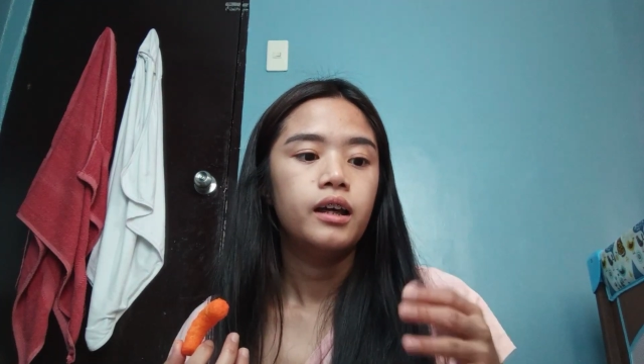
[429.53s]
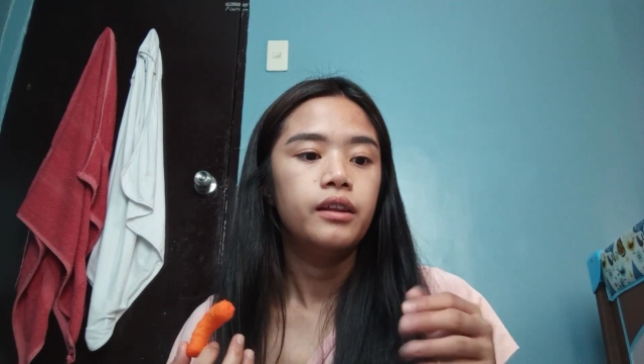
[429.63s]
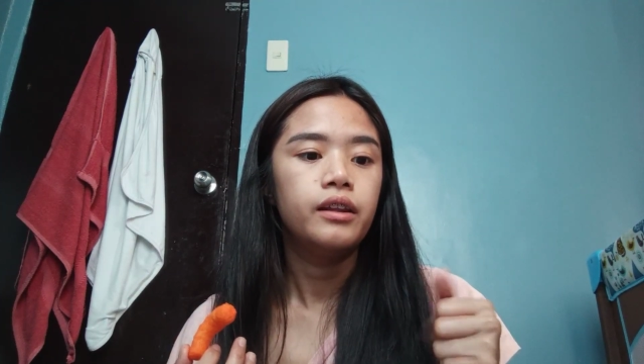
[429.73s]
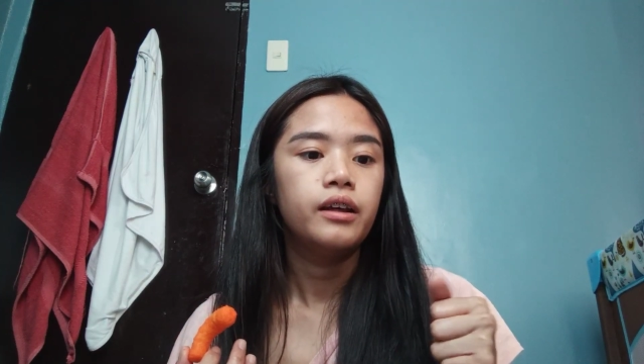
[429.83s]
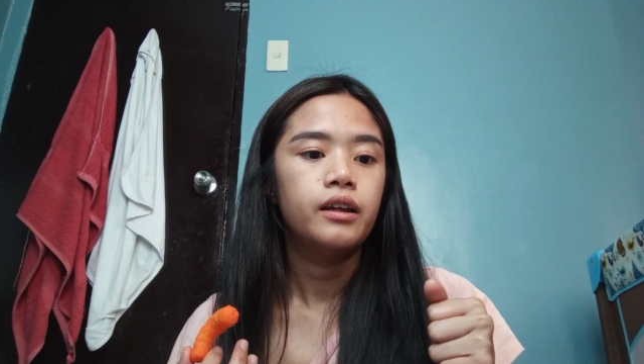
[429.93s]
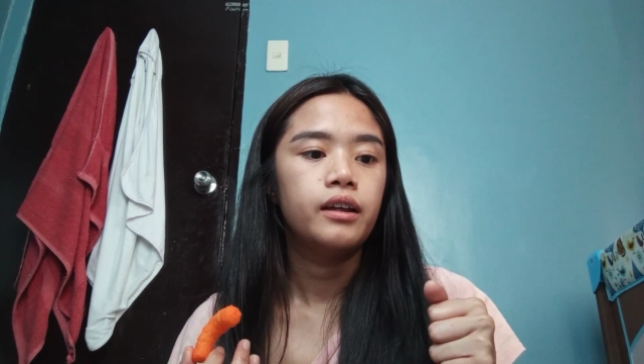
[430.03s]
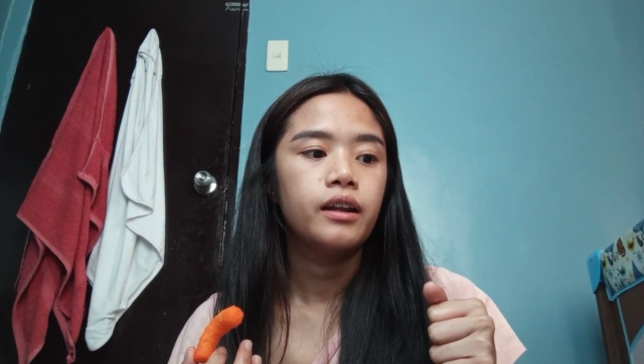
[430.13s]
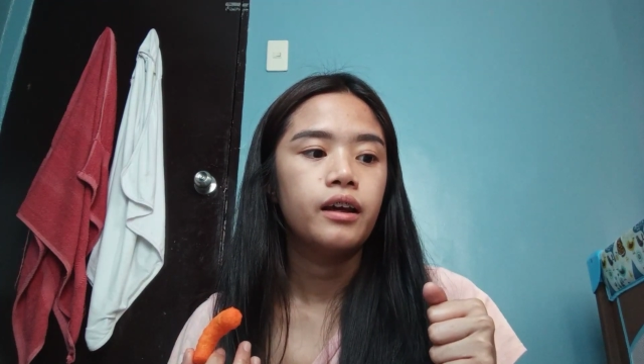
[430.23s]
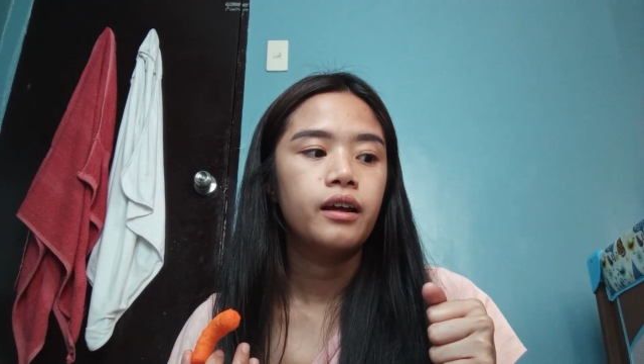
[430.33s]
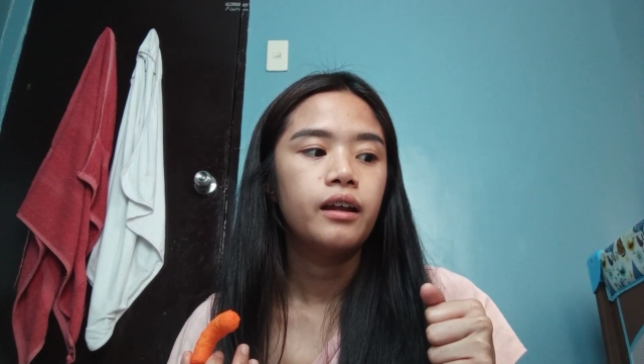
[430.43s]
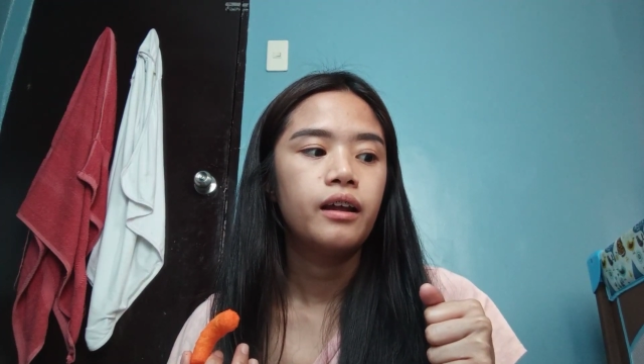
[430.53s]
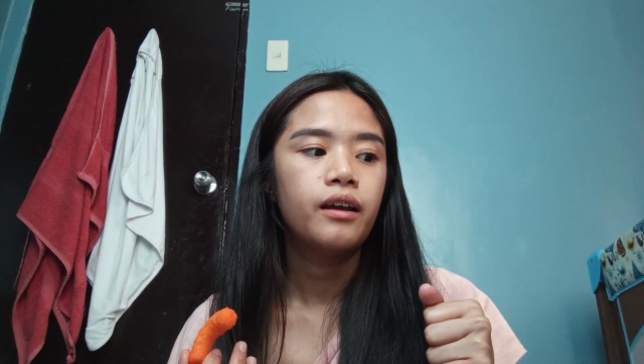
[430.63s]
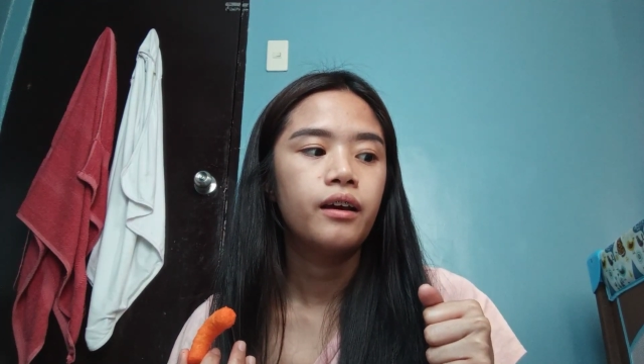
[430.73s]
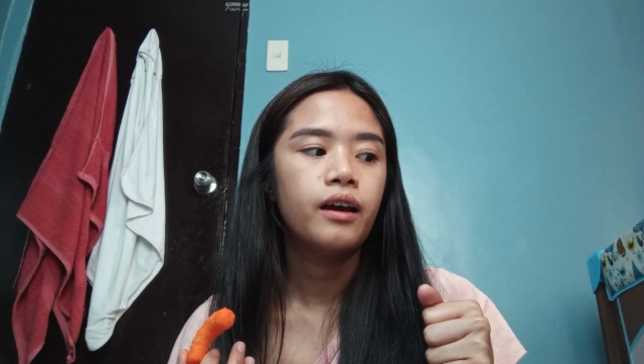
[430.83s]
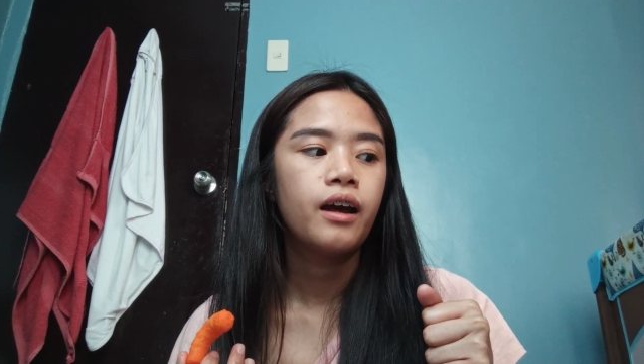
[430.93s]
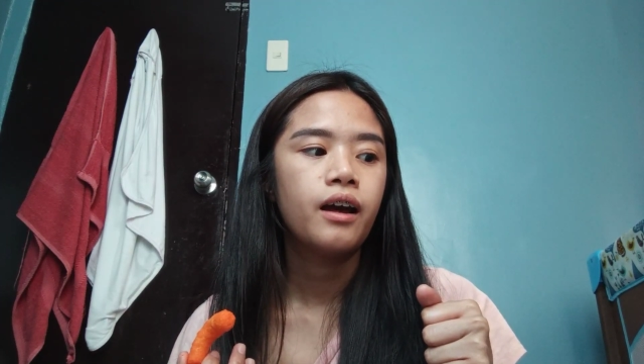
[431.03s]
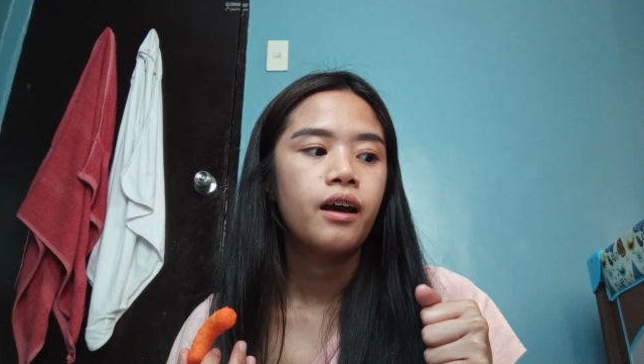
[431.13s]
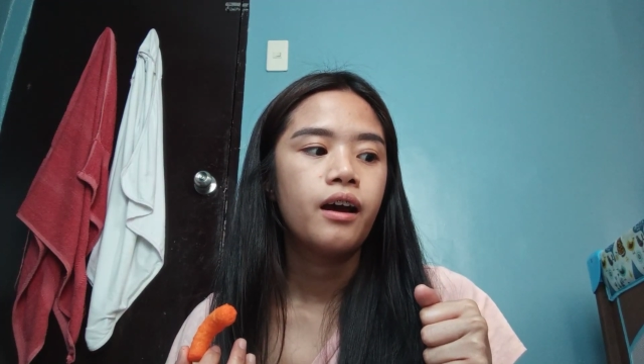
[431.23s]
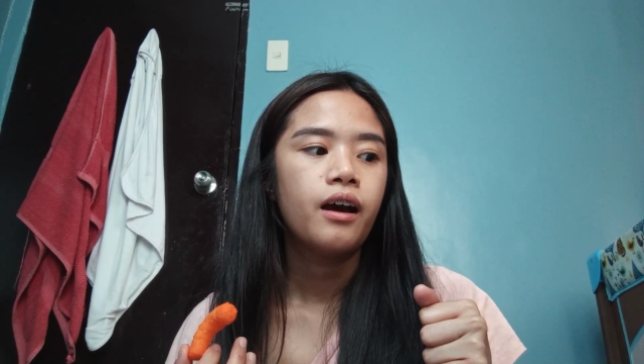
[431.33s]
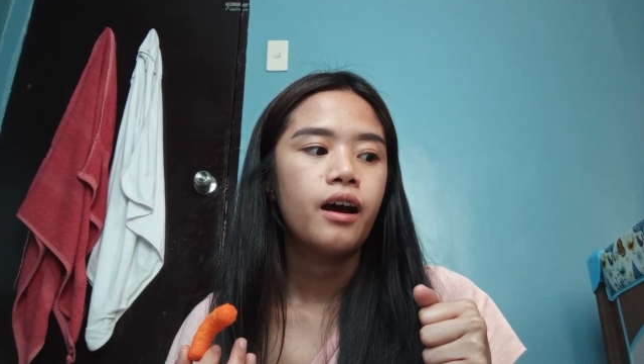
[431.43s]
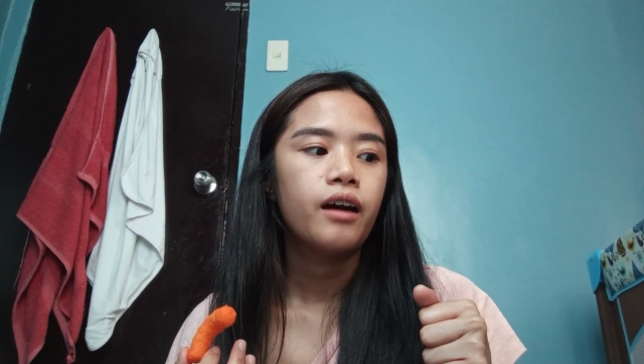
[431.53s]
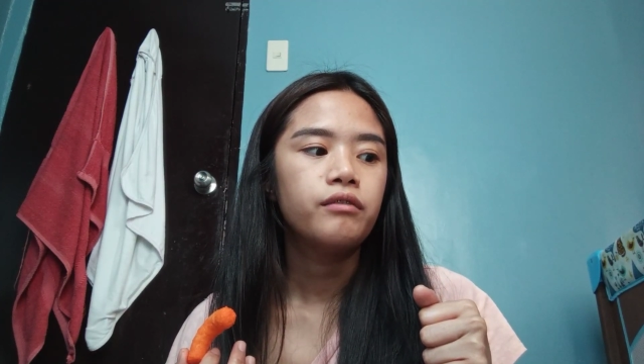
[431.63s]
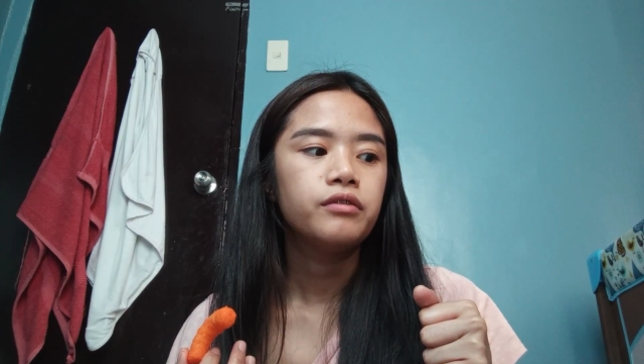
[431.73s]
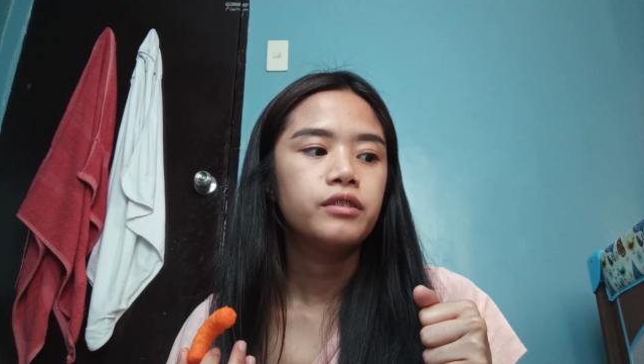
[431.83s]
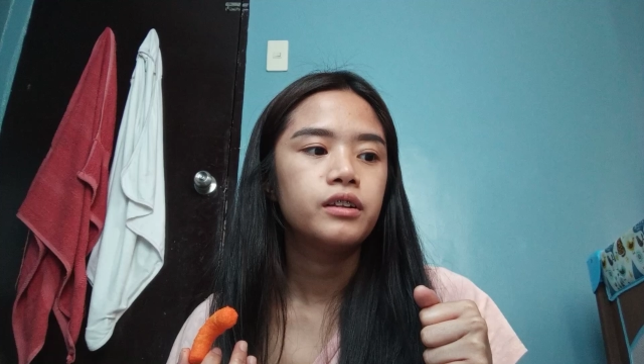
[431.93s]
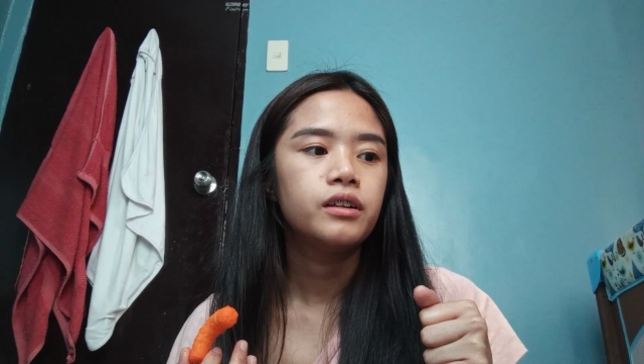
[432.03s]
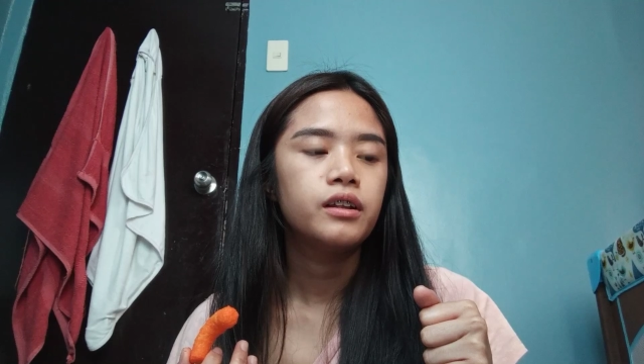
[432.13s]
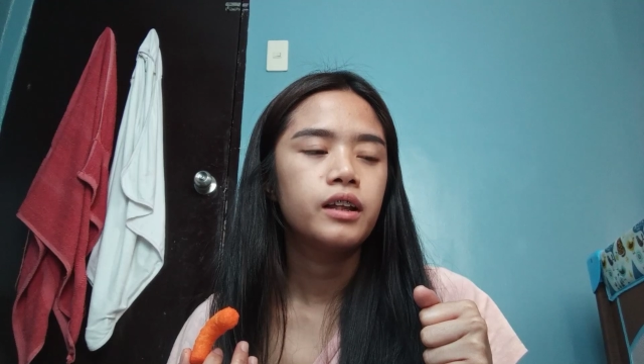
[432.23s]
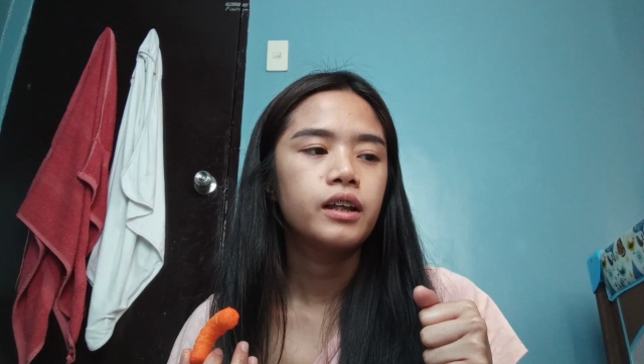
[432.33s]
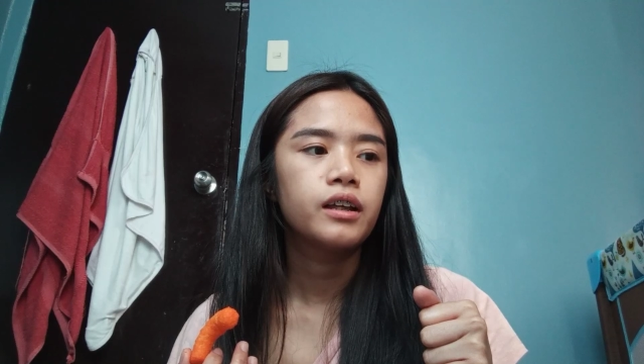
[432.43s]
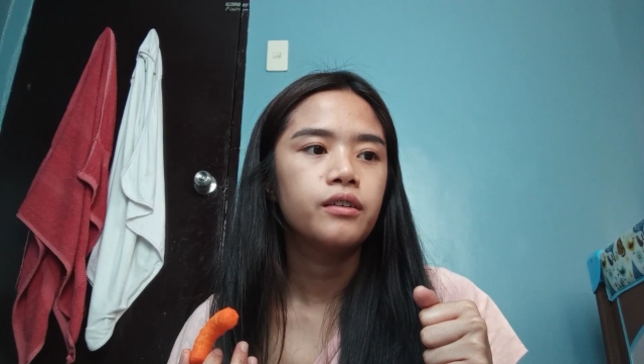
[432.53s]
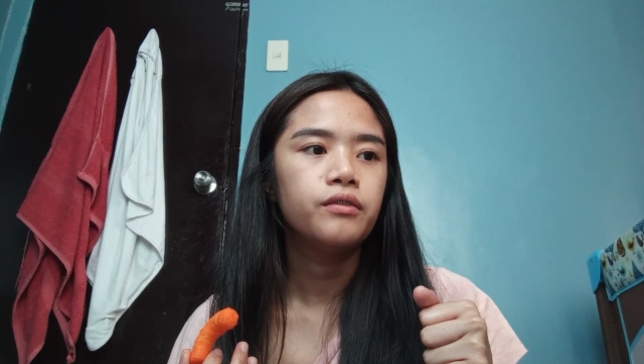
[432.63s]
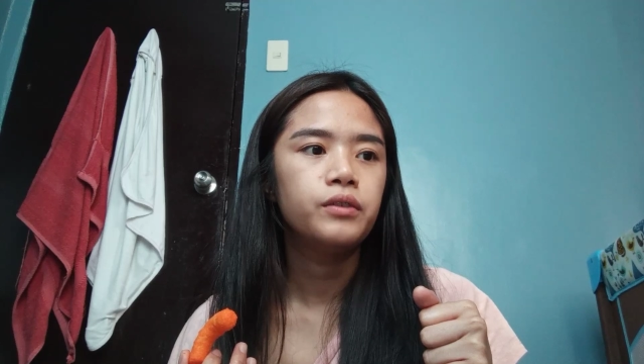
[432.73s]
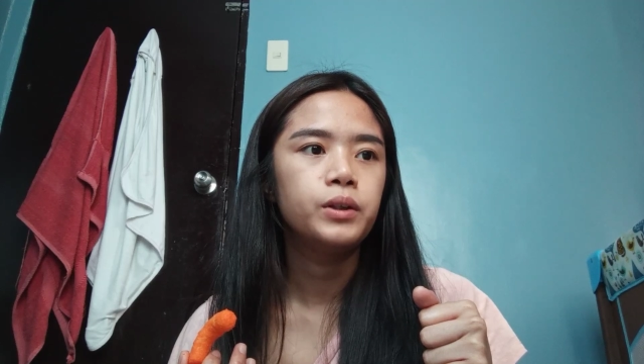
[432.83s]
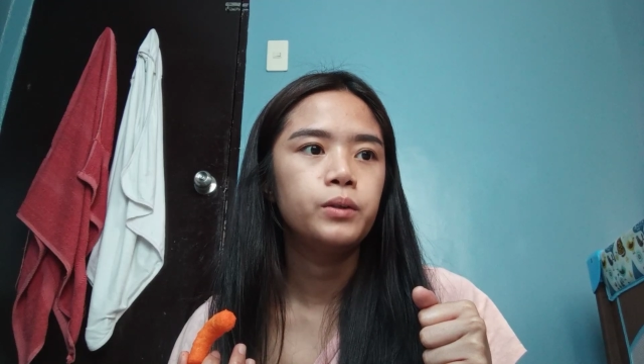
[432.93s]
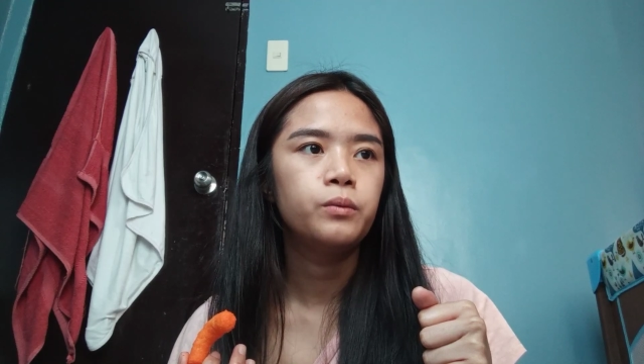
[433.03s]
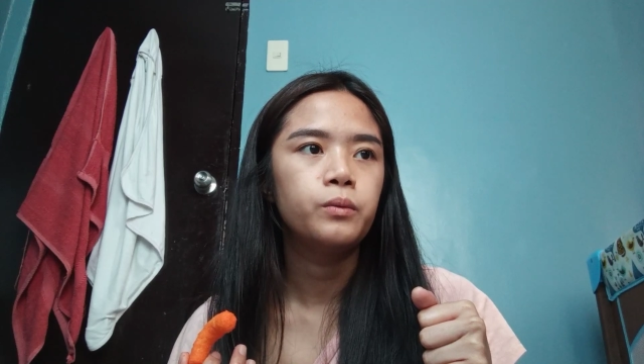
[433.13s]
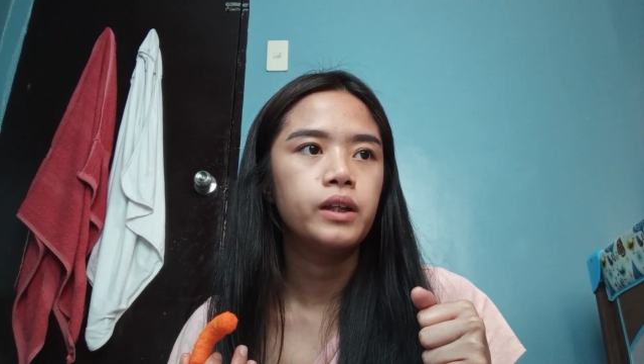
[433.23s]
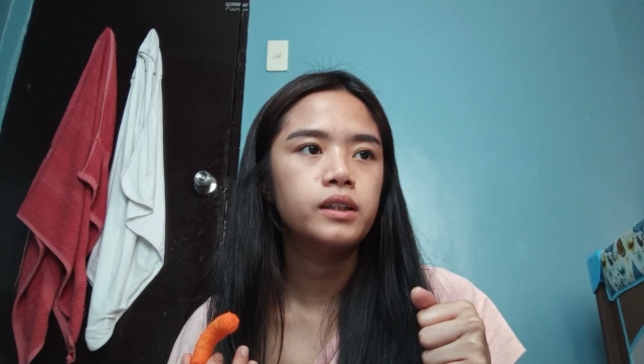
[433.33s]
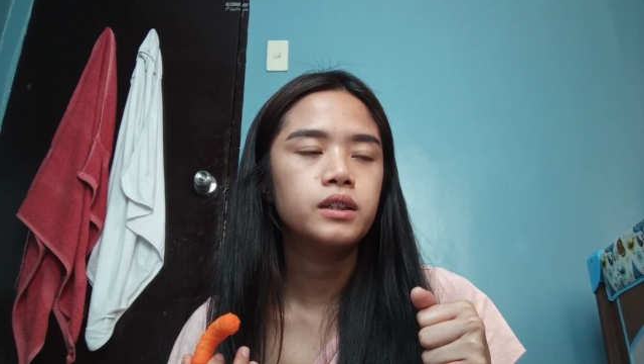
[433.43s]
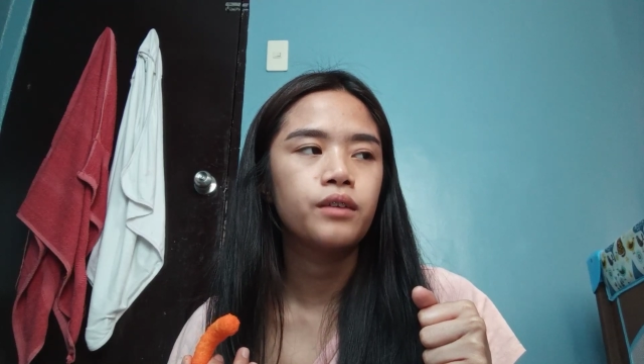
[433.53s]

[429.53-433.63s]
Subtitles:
And then after like a few weeks,